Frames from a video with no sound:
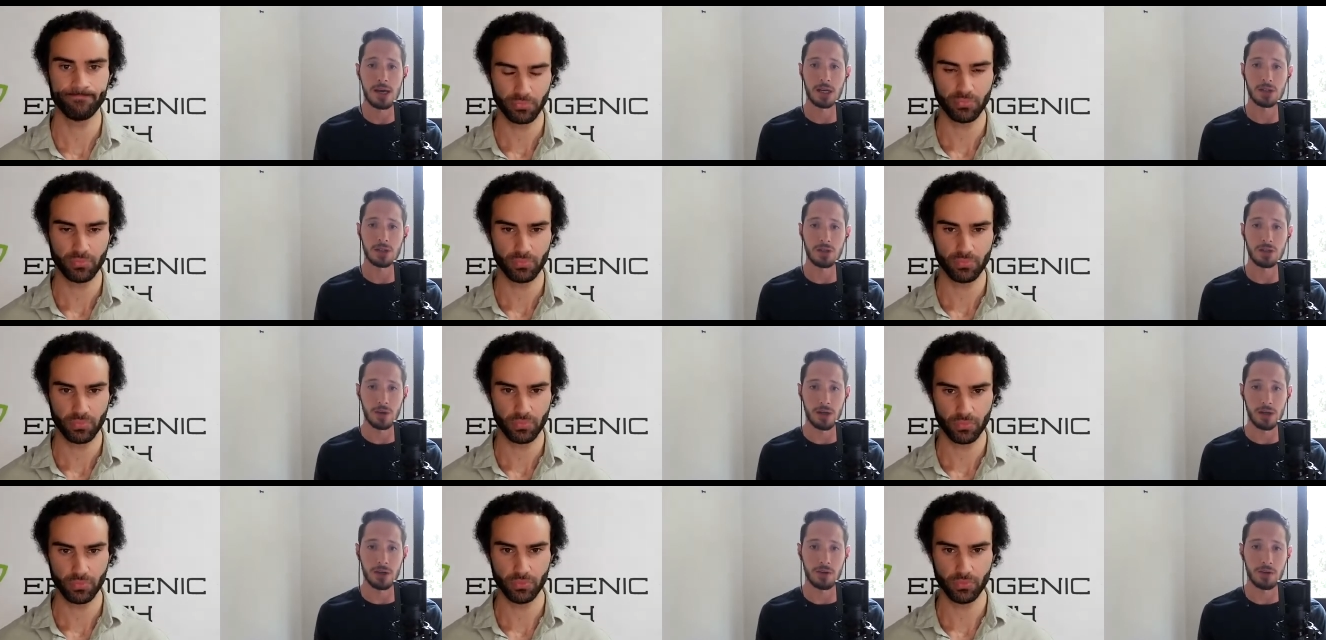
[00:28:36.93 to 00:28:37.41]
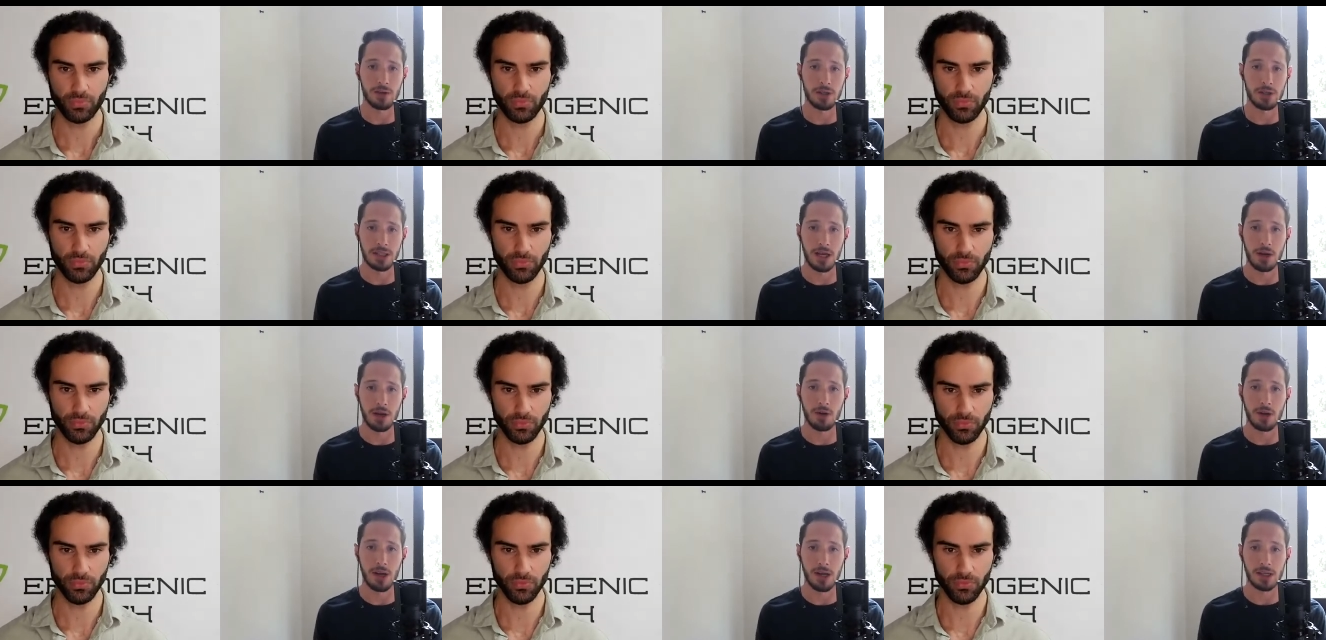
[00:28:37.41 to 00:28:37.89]
Speaker 1: to increase
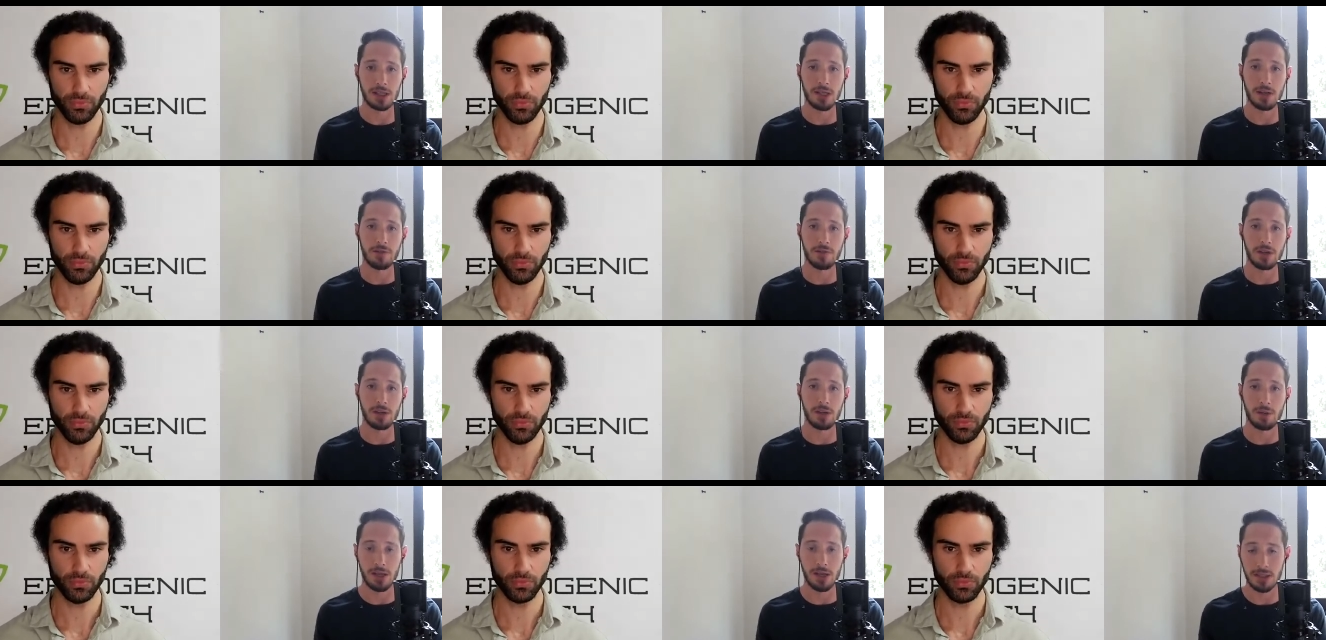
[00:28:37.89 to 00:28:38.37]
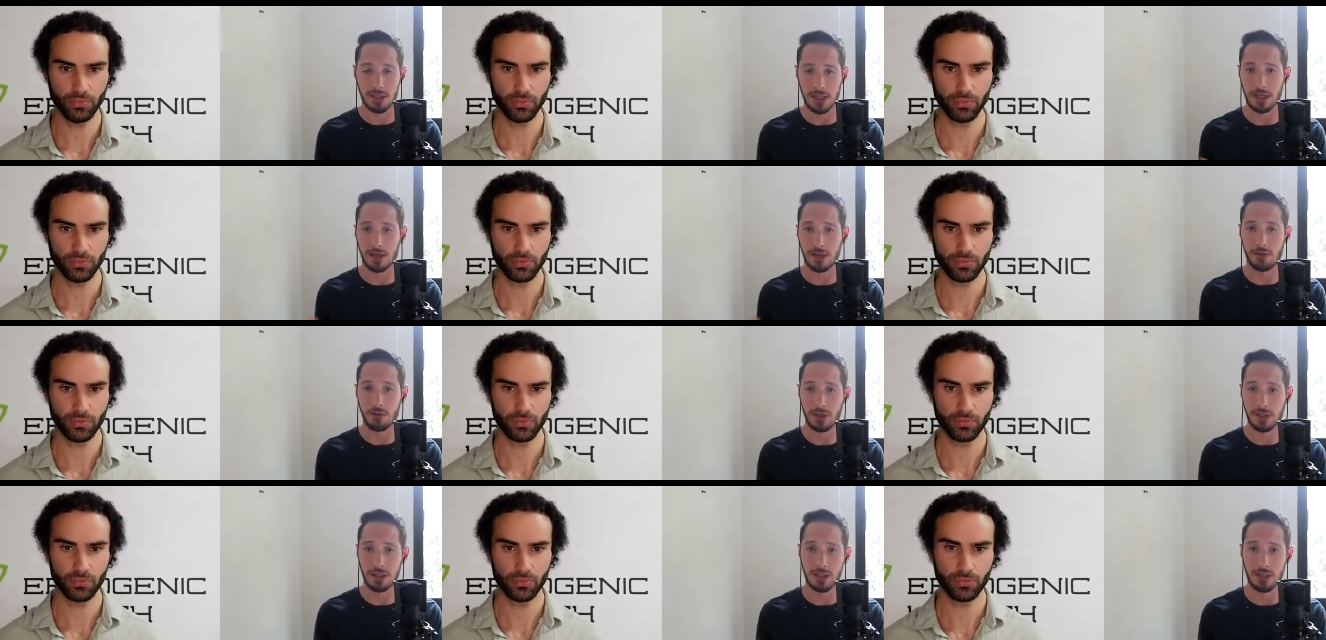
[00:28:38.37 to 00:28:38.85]
thyroid activity because it
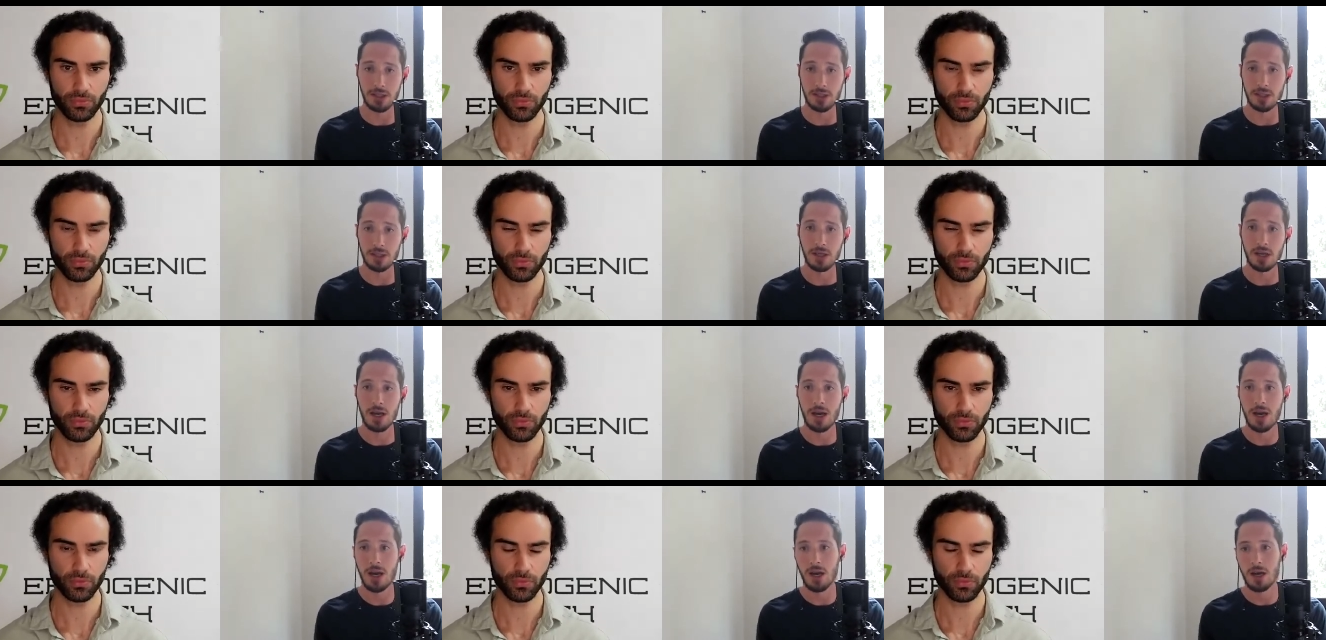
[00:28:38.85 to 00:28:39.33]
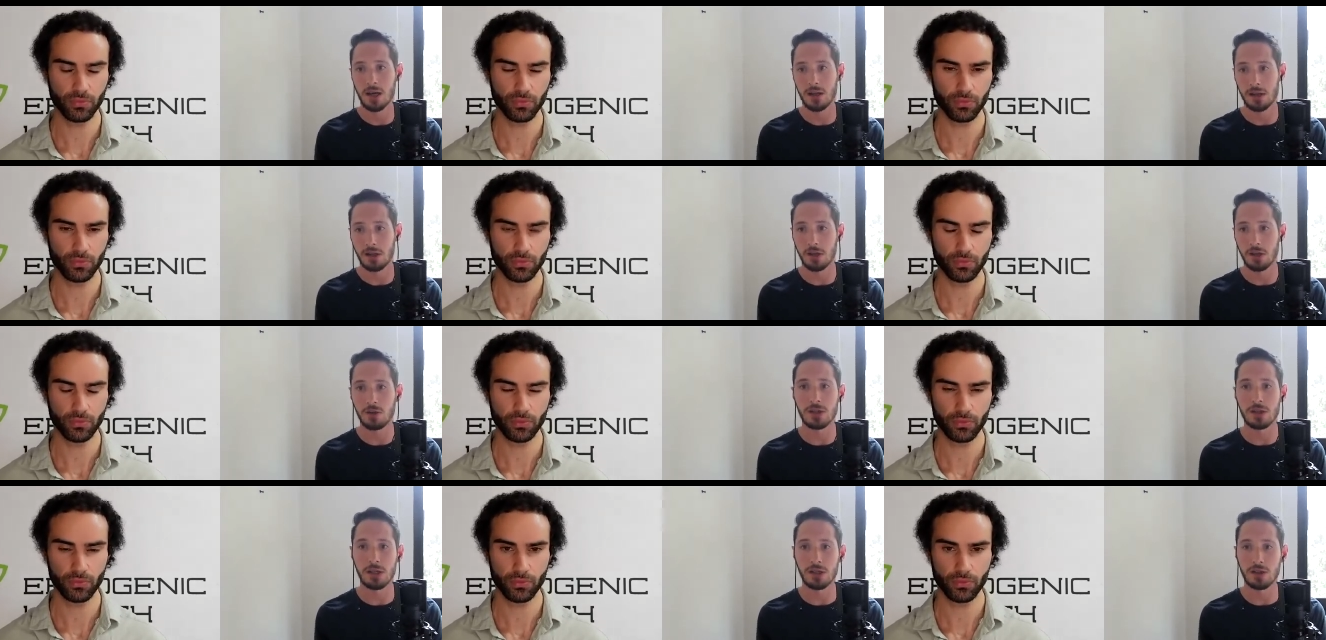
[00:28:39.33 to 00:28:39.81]
increases the
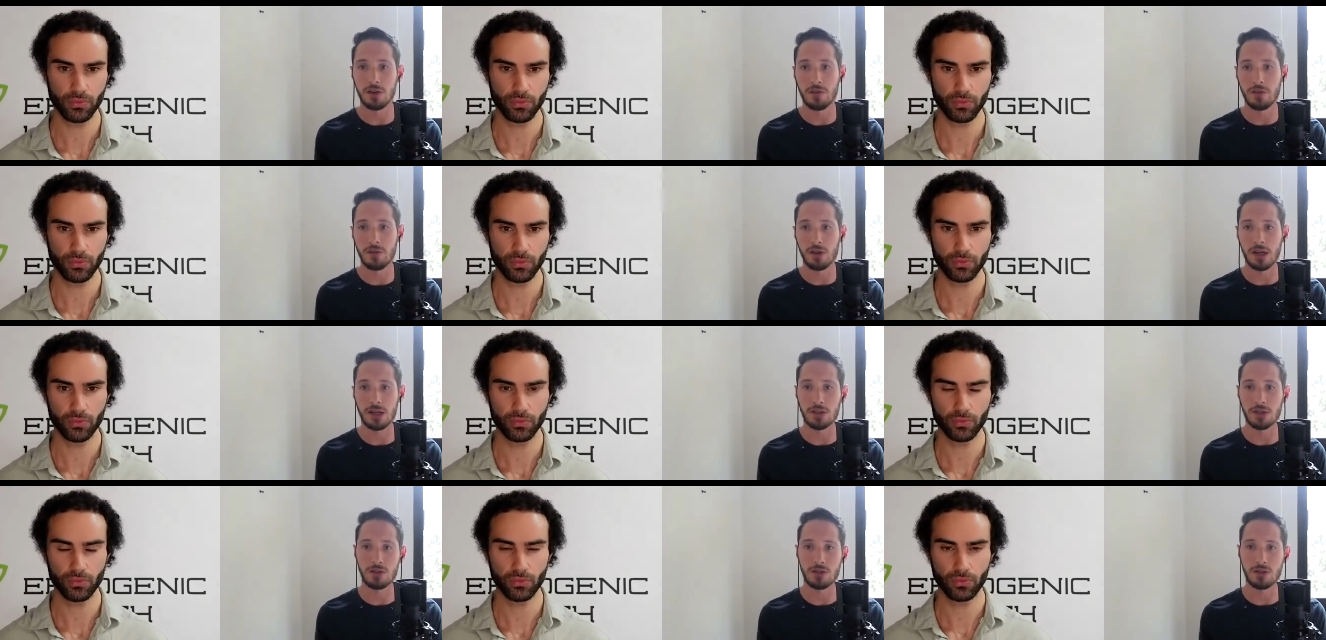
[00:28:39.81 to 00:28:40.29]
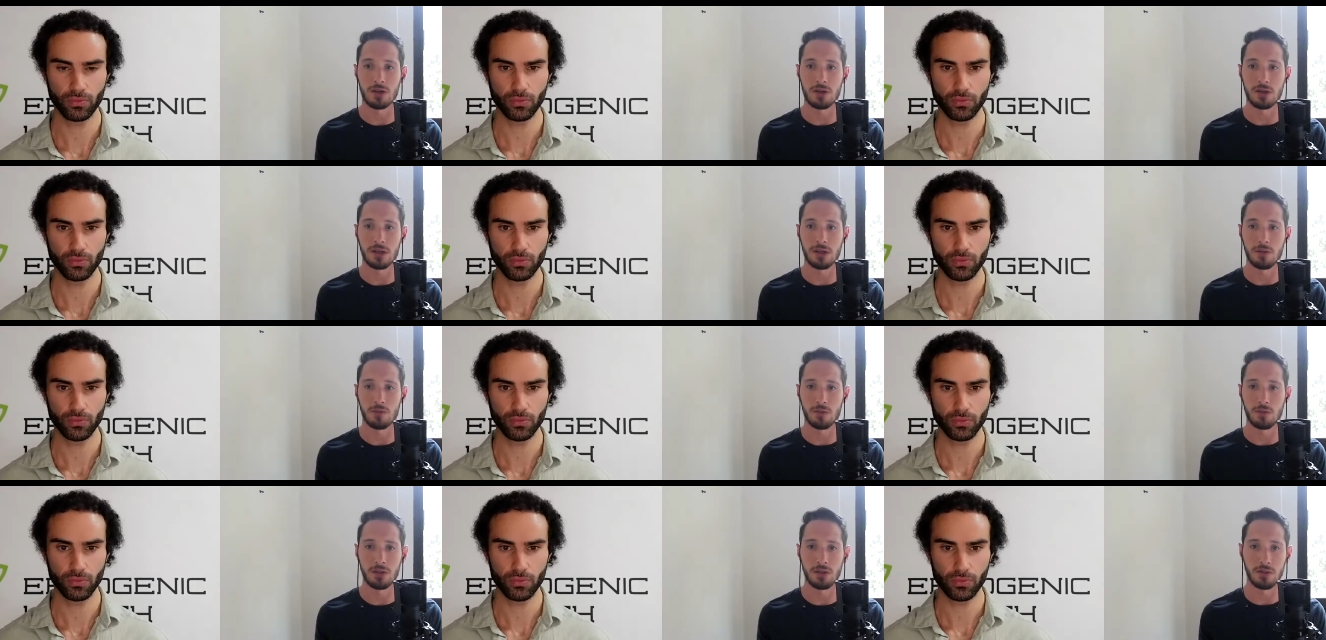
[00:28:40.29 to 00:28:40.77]
usage of cholesterol and
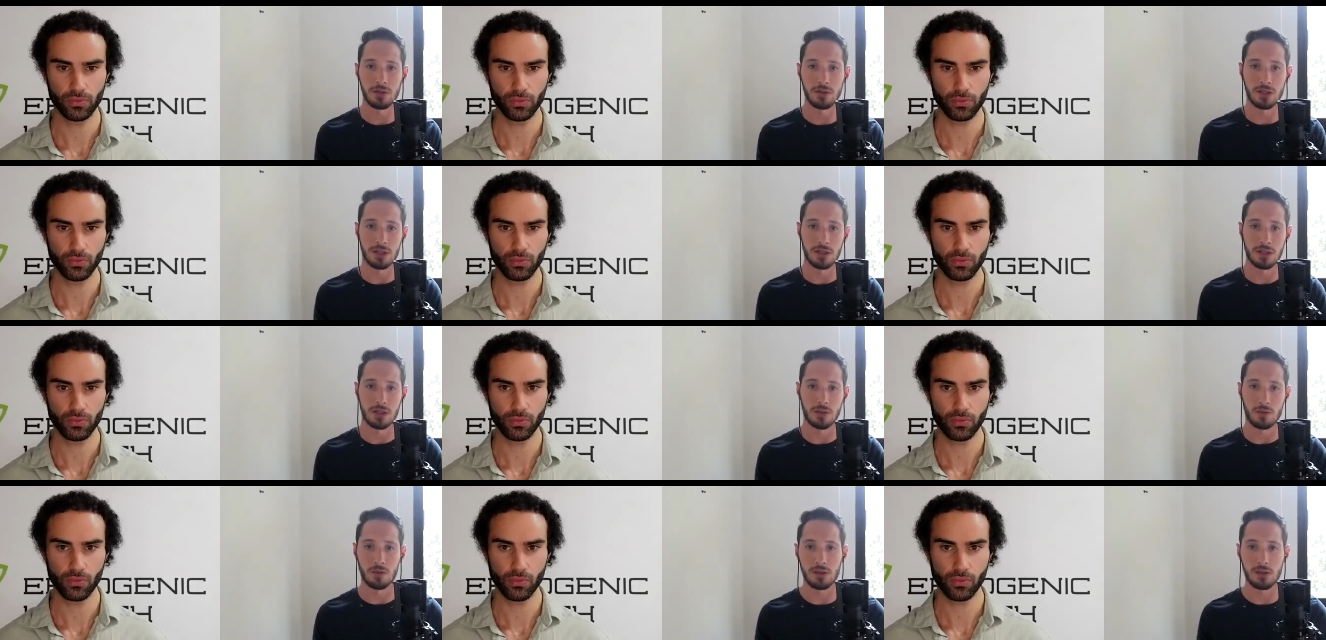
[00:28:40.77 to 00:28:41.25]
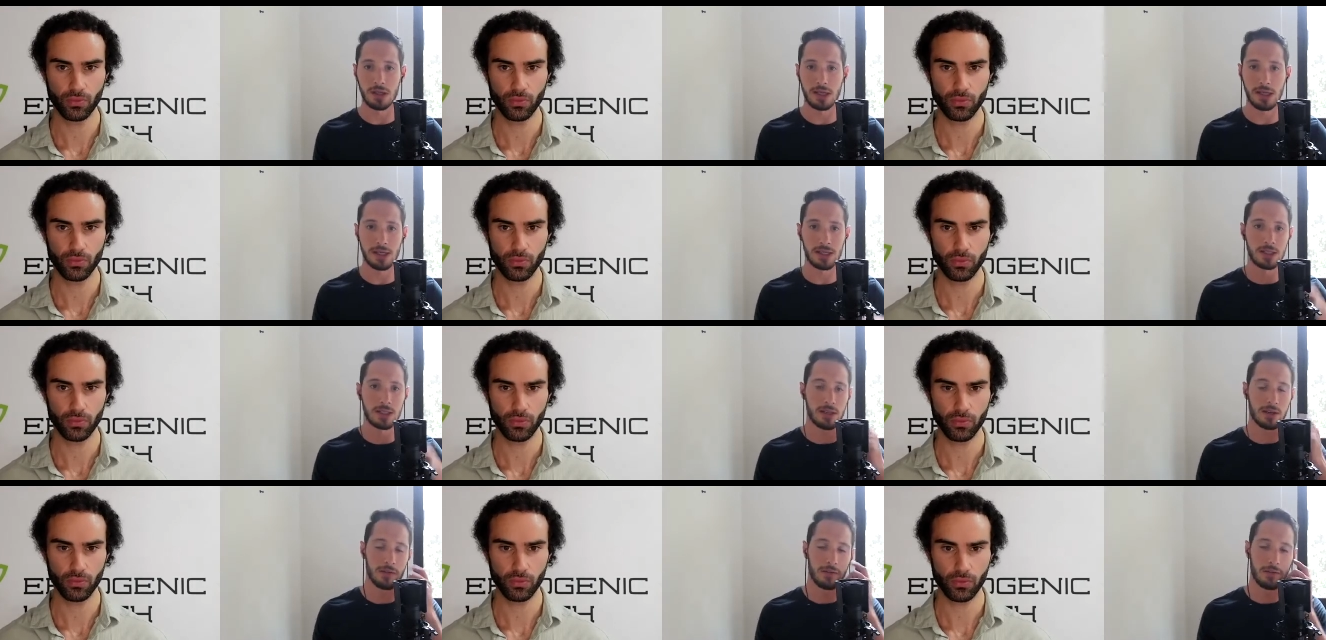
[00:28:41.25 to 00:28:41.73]
it reduces the
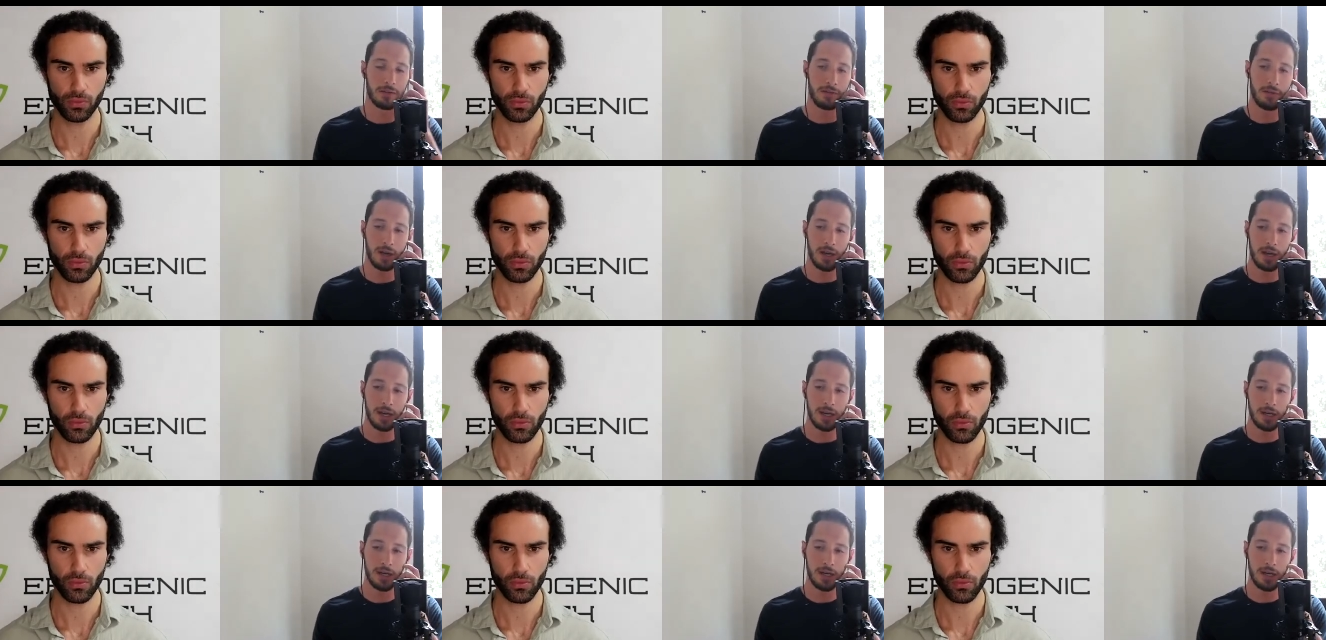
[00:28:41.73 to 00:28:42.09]
release of,